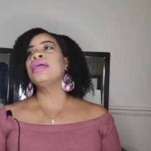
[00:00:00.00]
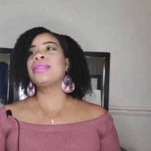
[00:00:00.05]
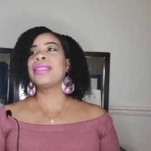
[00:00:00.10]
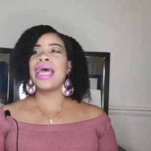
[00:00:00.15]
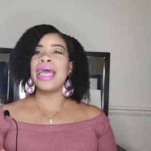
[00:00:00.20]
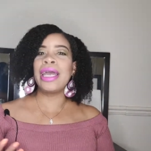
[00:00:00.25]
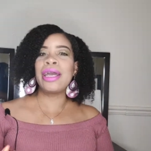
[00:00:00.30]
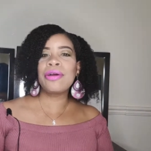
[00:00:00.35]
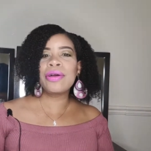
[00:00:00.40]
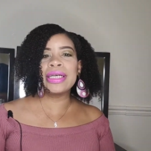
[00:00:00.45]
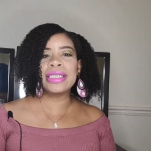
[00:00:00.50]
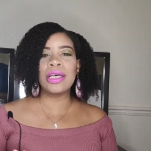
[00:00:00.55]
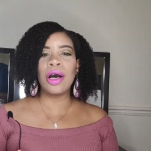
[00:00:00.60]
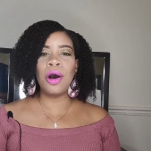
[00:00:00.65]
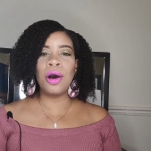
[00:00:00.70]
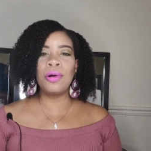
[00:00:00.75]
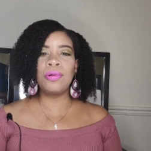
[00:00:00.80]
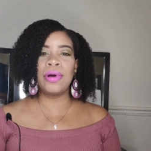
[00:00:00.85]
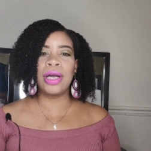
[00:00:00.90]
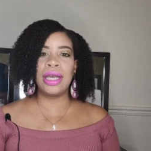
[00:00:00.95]
The hair has
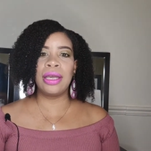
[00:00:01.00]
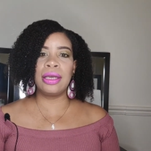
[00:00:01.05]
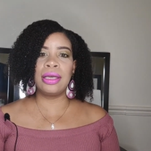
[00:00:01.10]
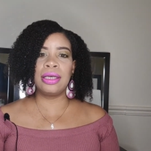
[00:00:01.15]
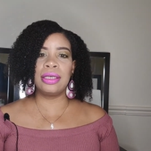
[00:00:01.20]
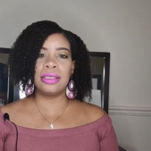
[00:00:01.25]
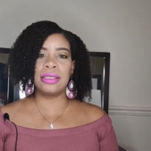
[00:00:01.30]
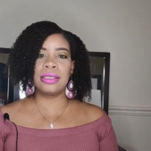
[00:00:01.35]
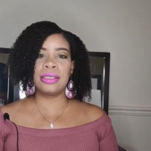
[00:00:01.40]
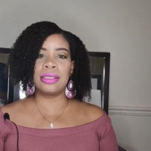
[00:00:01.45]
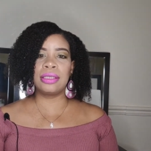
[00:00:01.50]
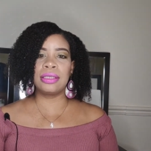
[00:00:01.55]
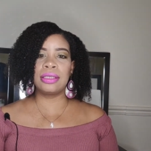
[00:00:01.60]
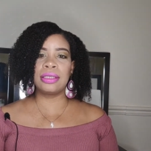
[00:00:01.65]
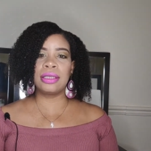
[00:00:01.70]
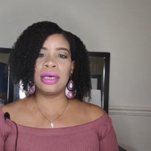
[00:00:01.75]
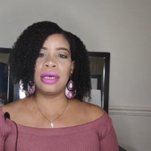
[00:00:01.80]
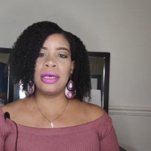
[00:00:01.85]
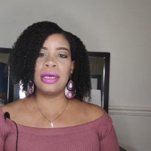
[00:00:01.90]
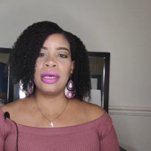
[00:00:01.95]
always
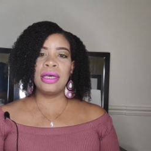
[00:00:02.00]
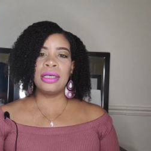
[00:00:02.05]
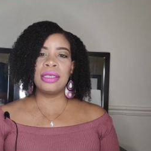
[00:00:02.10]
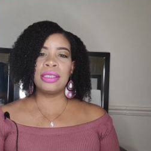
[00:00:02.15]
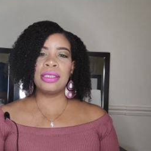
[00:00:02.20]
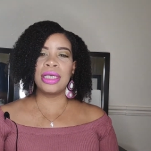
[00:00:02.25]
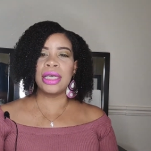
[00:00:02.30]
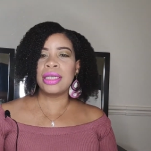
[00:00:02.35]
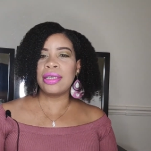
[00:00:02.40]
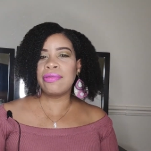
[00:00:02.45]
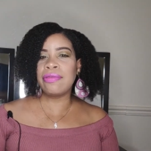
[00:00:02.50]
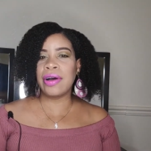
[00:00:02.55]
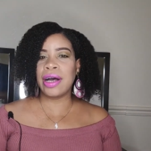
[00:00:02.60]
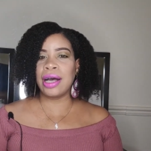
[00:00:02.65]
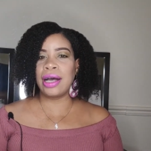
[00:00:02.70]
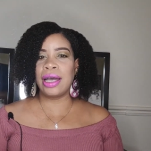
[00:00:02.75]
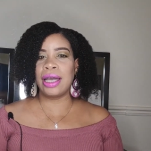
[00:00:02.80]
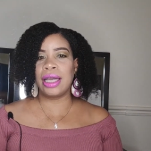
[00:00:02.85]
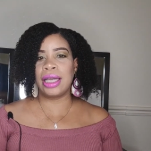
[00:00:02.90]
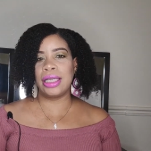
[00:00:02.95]

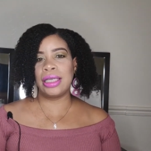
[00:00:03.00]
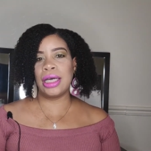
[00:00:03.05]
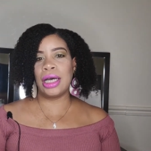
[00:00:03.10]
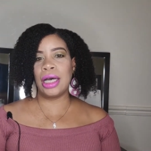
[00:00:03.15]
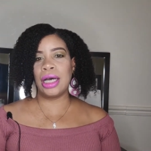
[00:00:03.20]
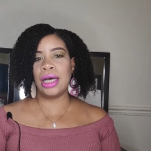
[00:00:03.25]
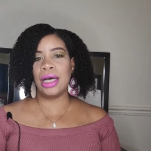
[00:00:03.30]
signified